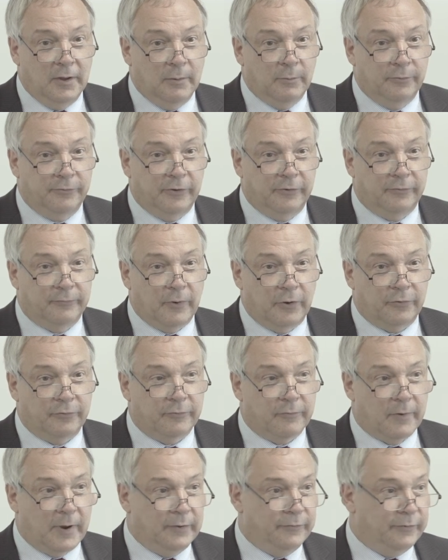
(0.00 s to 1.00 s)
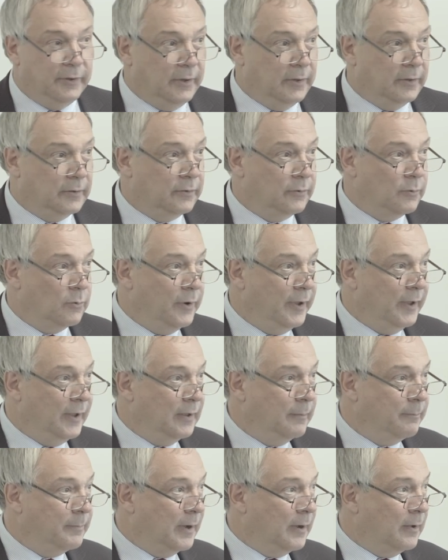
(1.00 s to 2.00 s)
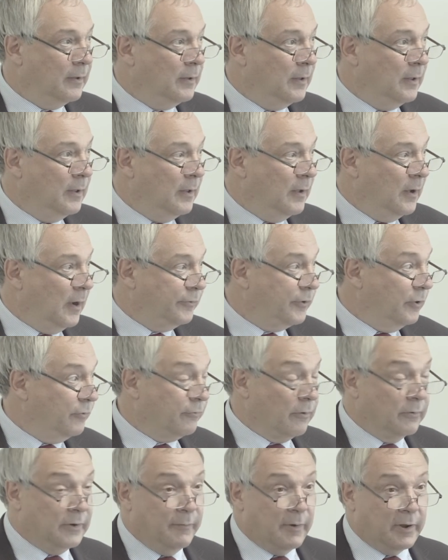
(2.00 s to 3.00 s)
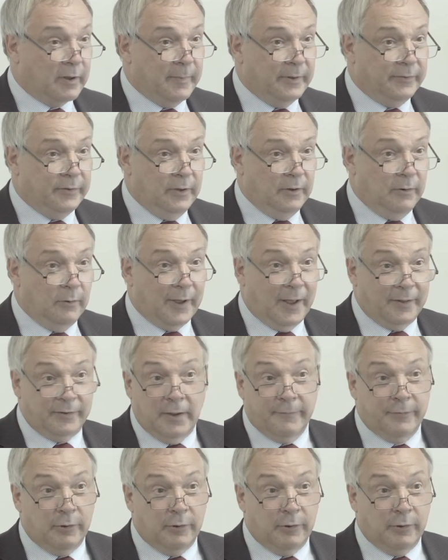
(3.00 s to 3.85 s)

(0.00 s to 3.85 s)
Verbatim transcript: which is frustrating and annoying, but I do strongly recommend that you look at it.